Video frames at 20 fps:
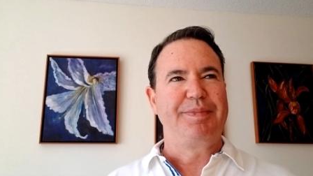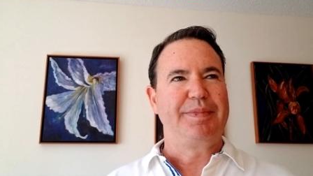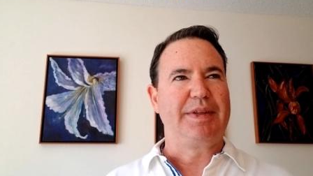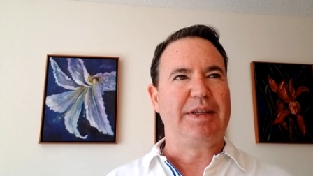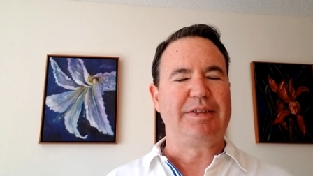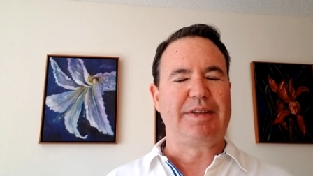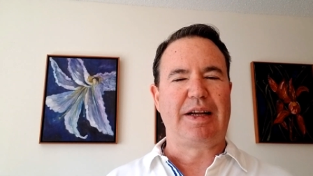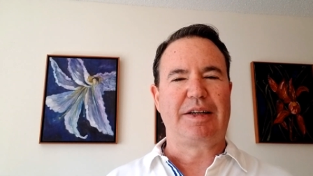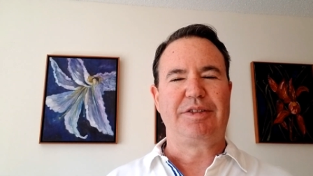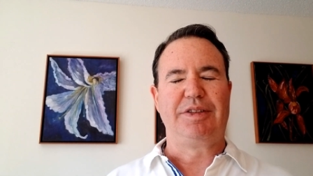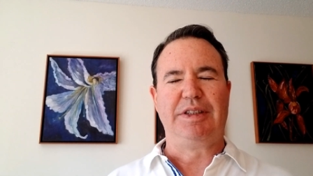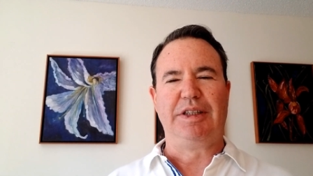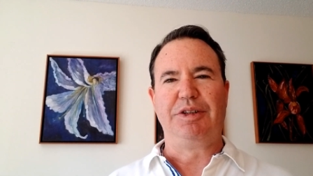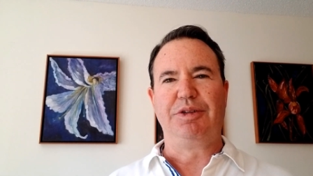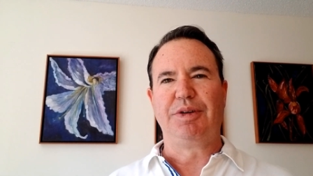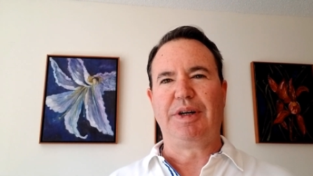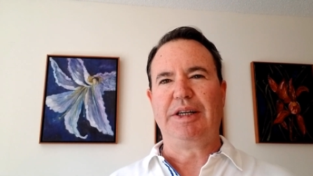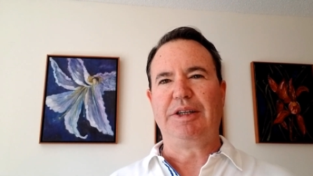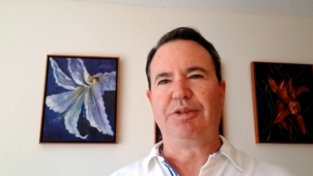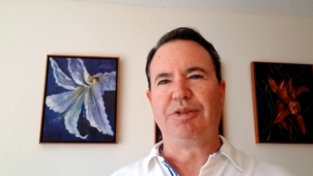There's actually a
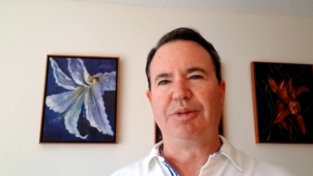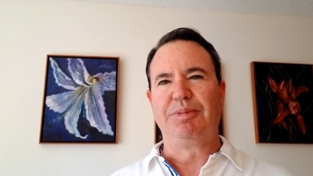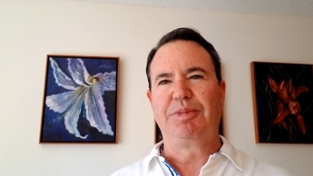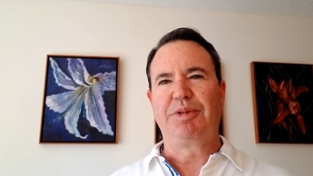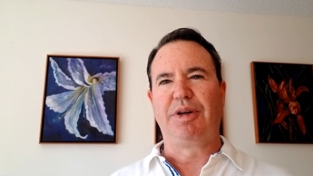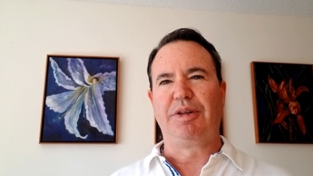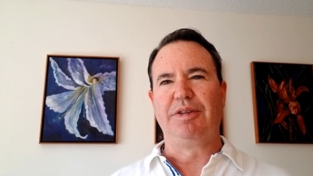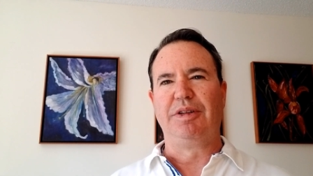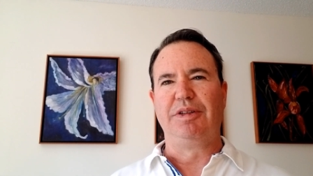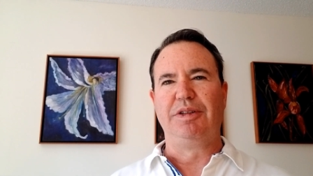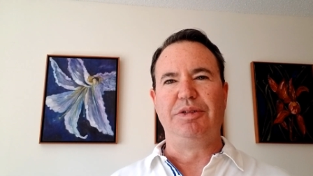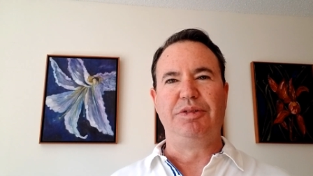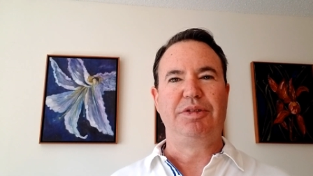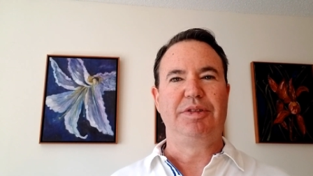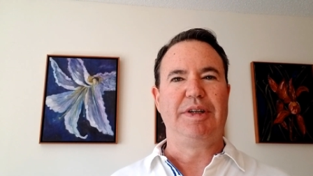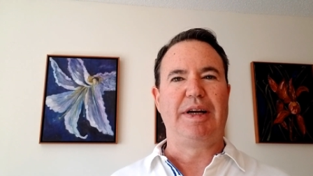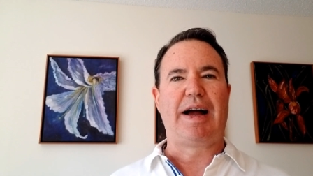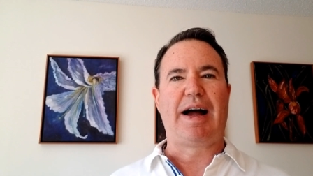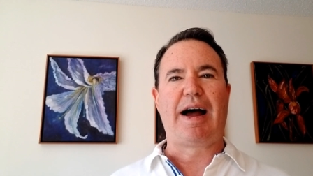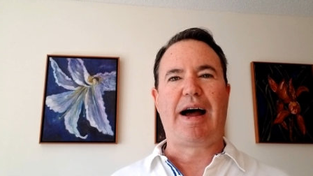great group called the
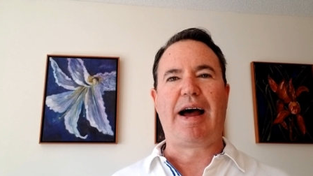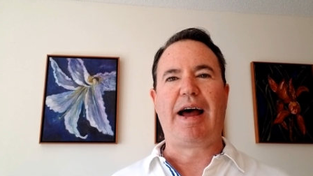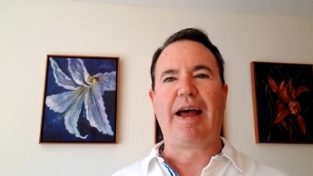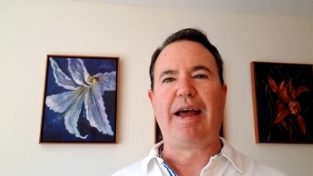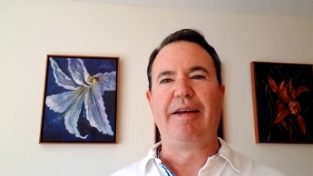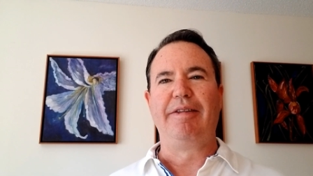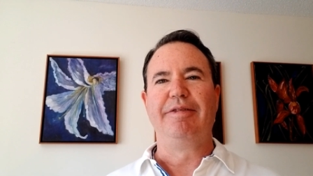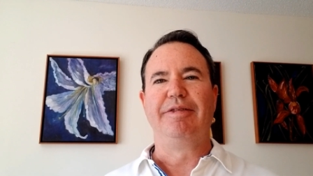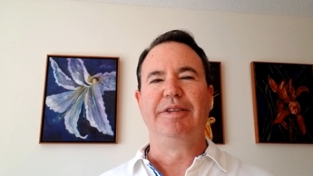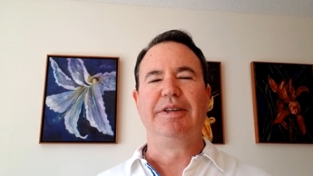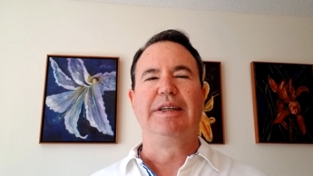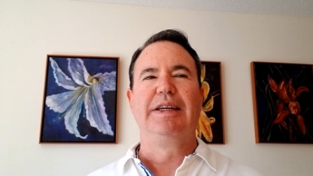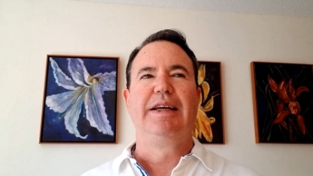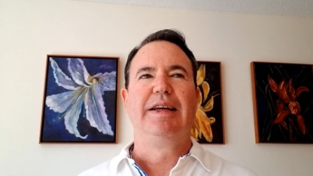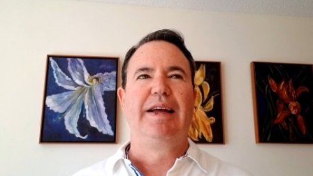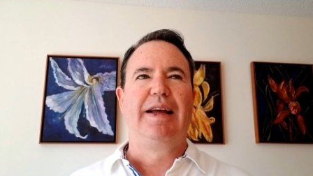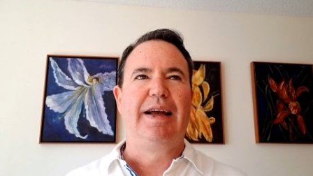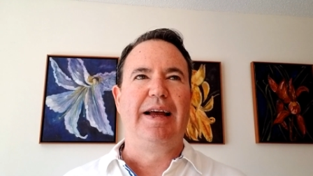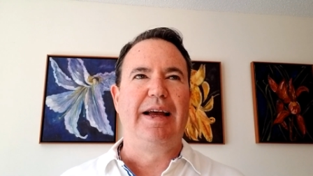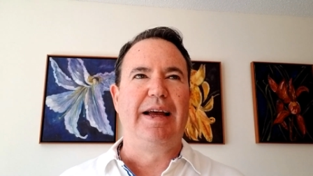Lucid Hive,
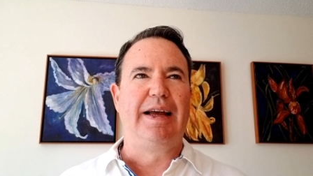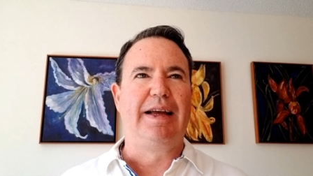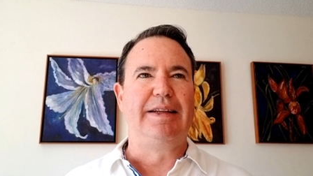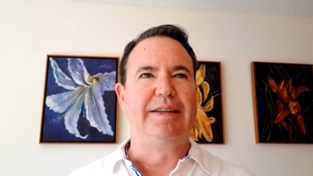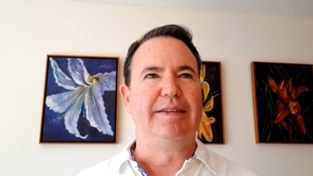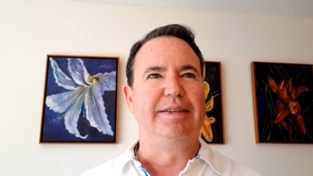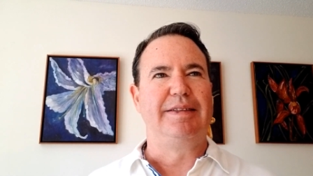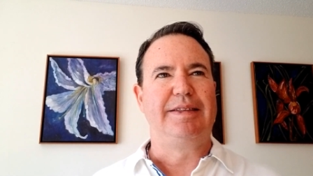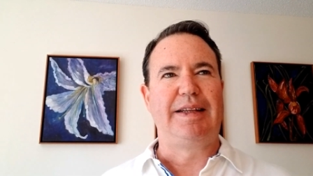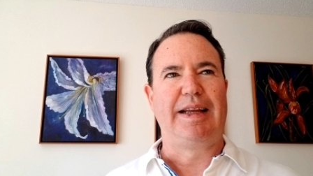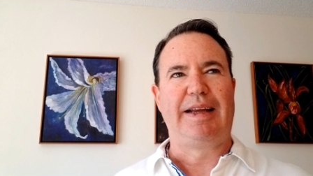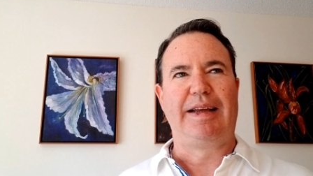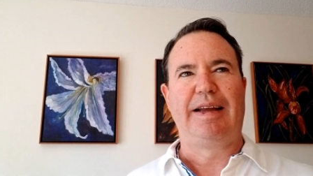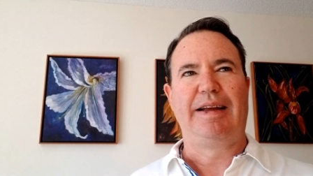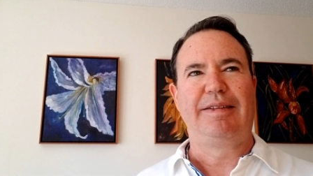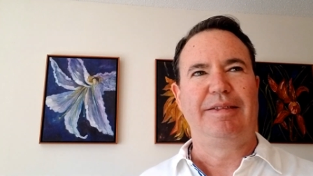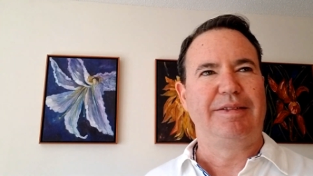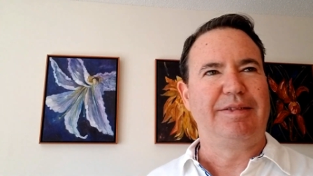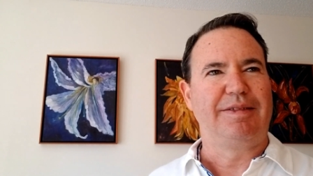and they